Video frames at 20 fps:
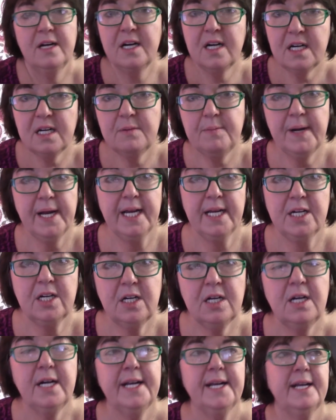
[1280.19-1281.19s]
Oh my
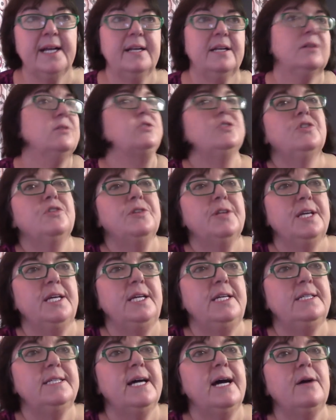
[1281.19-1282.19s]
God, I gotta go turn the
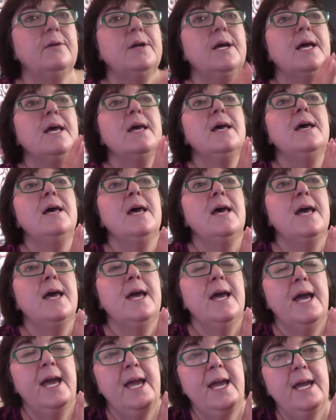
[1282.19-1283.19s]
heat down.
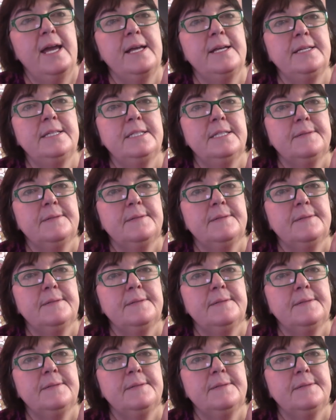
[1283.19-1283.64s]
And